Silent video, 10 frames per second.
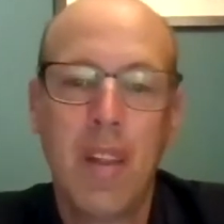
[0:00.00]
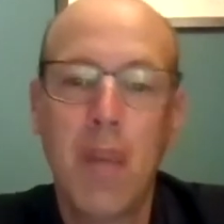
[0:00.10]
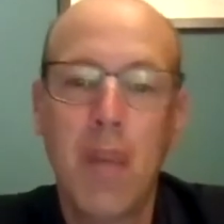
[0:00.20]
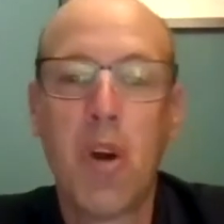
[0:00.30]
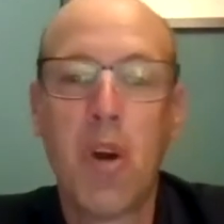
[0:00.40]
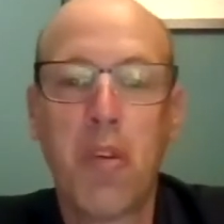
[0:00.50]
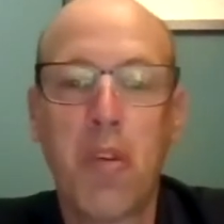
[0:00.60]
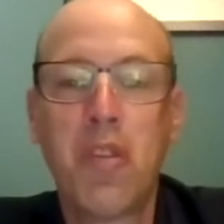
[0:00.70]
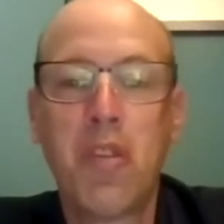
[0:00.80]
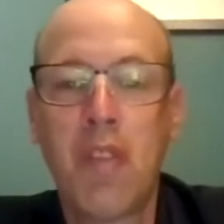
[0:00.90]

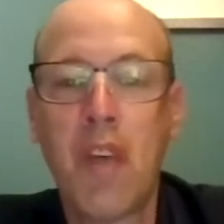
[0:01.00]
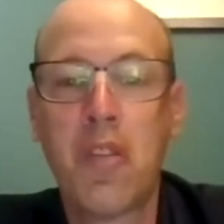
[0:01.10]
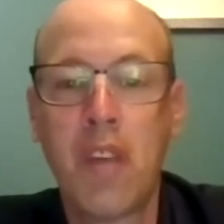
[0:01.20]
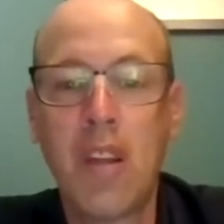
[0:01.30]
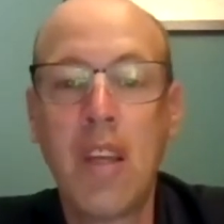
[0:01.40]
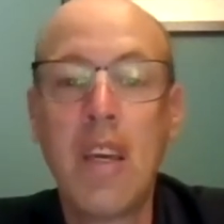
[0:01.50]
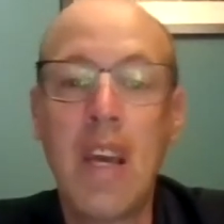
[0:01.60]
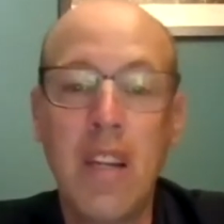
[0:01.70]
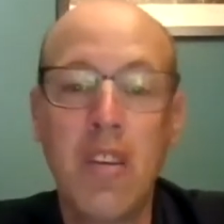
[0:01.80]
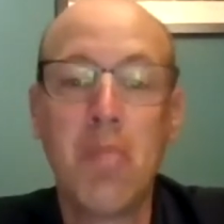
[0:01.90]
positive tests in the
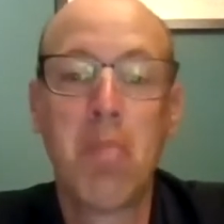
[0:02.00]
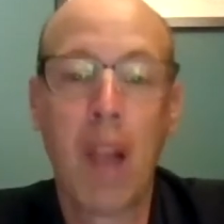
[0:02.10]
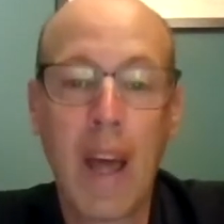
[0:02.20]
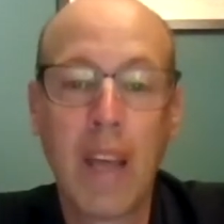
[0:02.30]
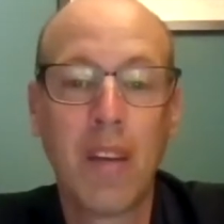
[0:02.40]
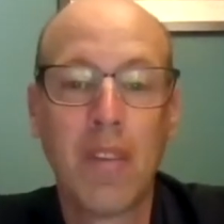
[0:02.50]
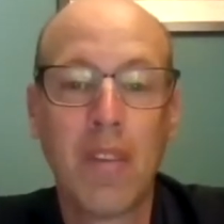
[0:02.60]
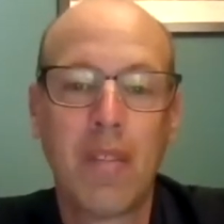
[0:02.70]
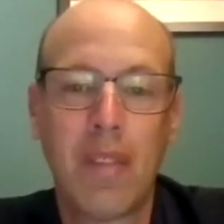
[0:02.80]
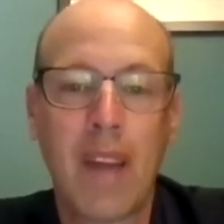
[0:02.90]
Indian playing
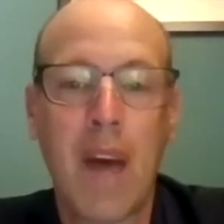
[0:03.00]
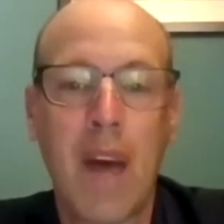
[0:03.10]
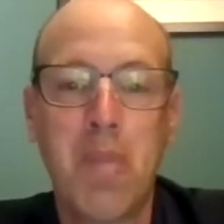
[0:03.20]
camp